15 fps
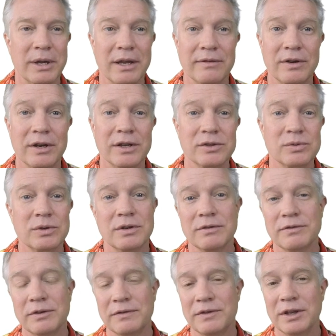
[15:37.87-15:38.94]
I have
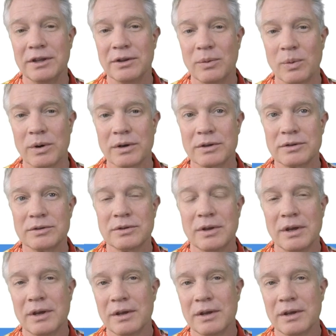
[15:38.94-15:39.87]
150 in the works,